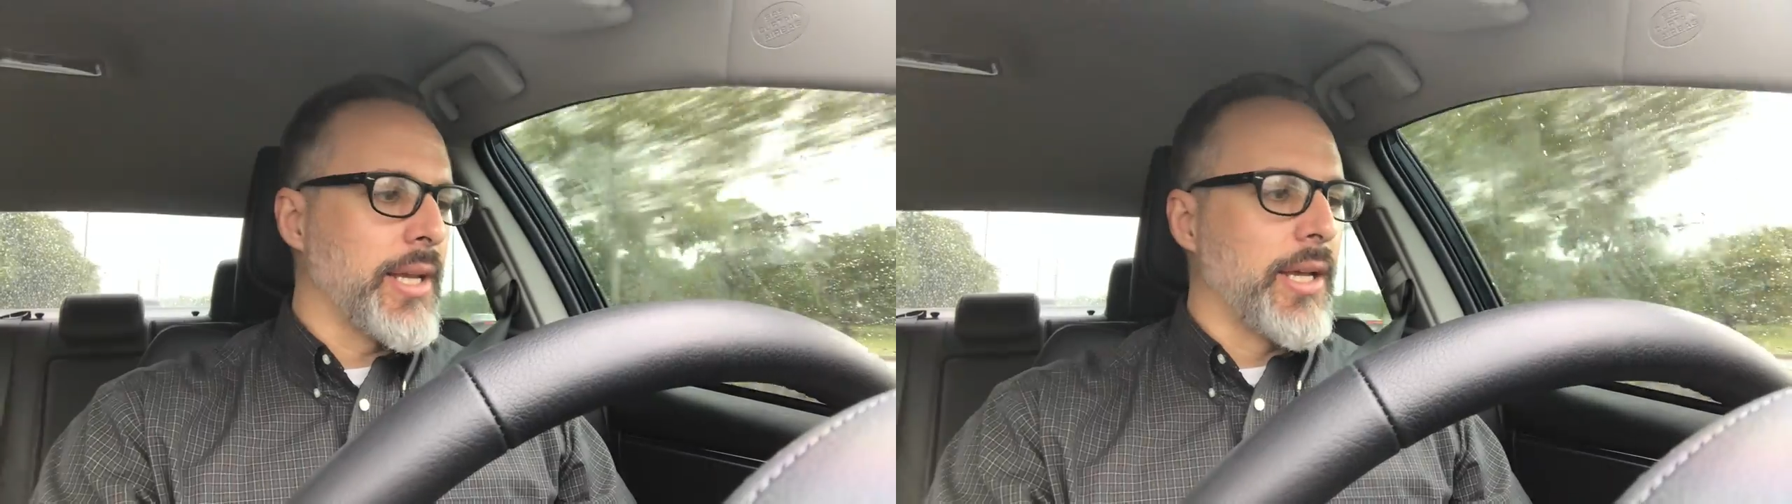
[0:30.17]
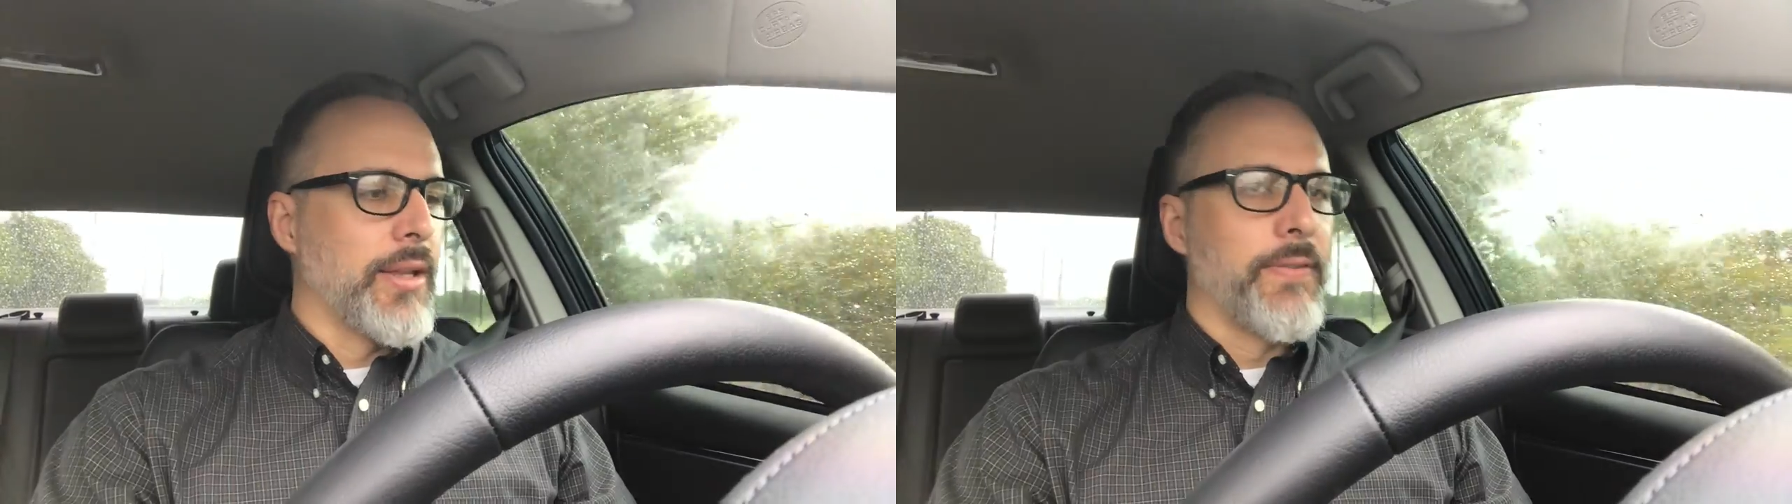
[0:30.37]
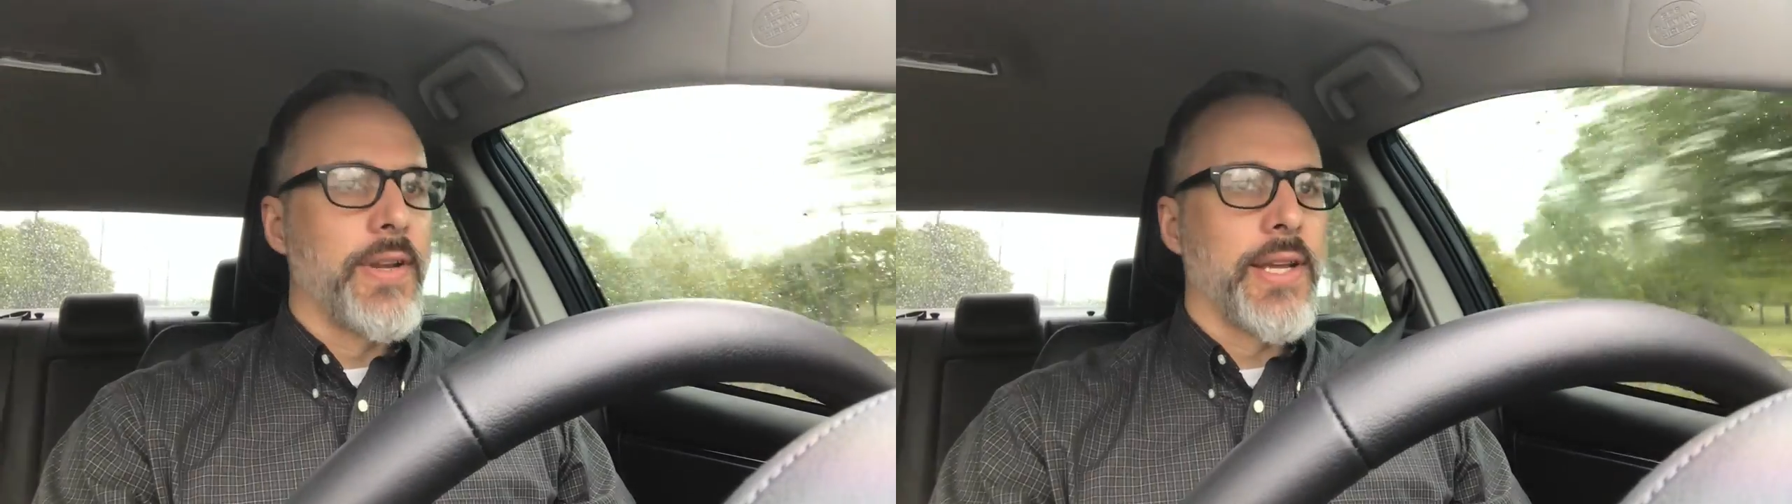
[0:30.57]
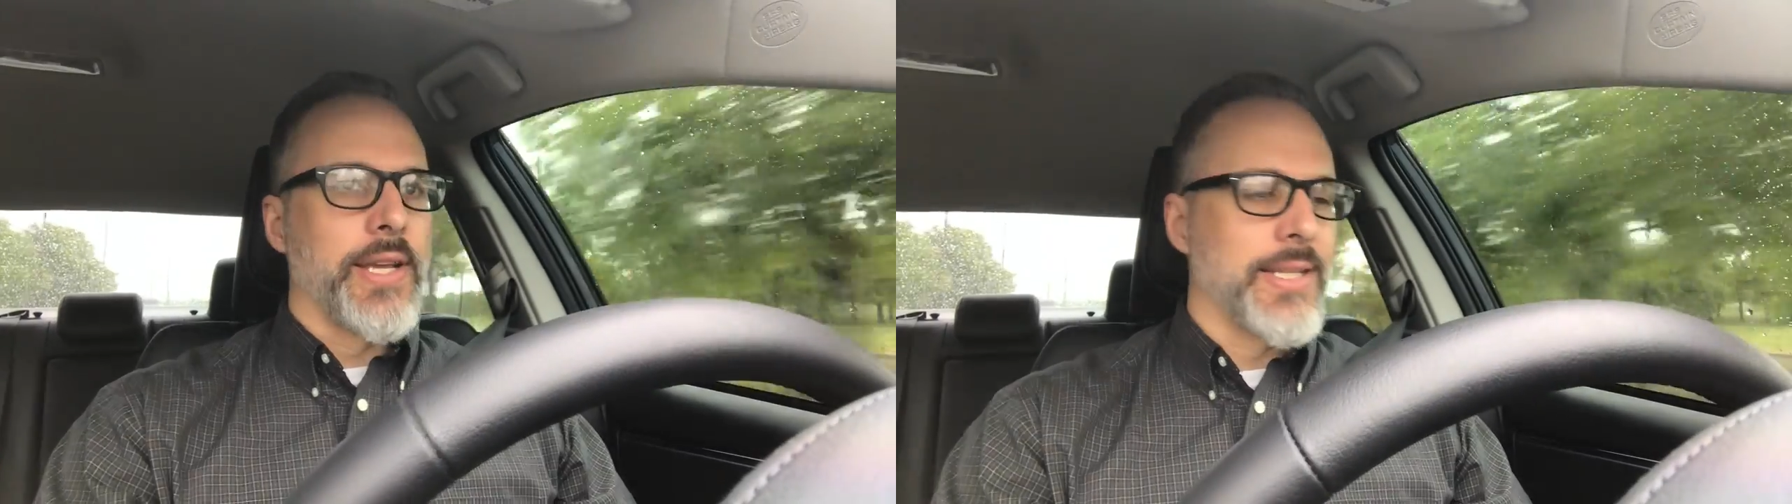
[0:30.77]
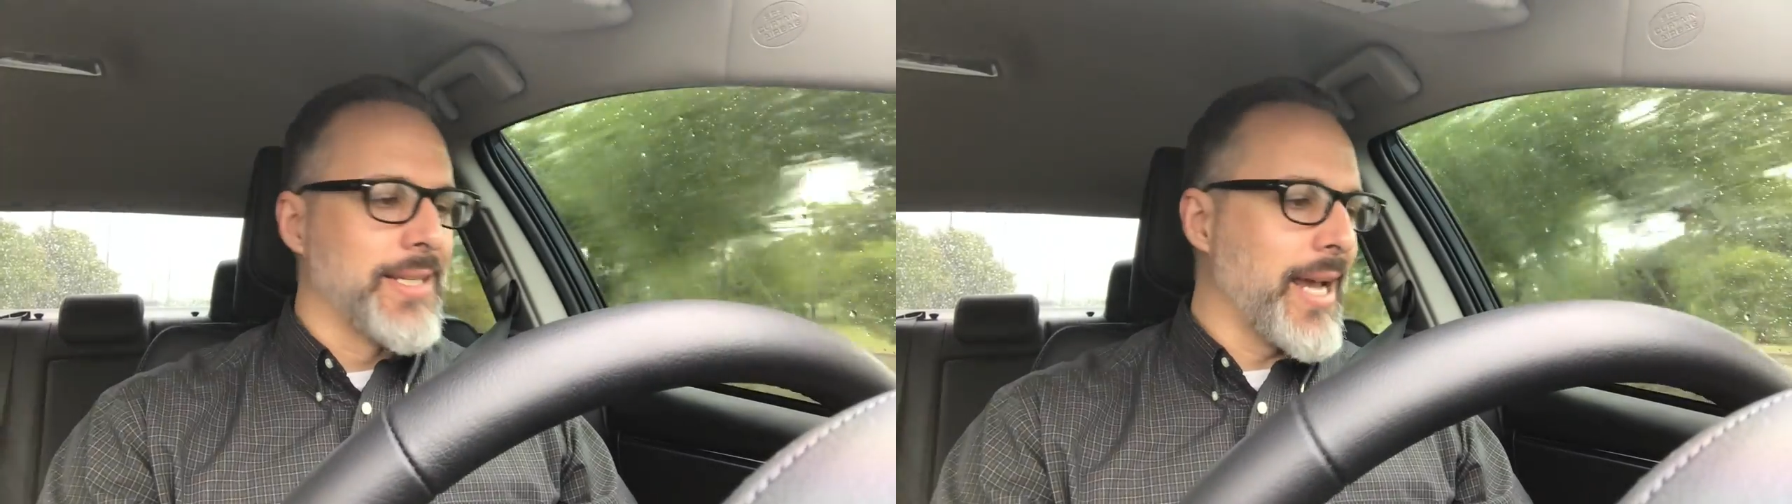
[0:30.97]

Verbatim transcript: in Leviticus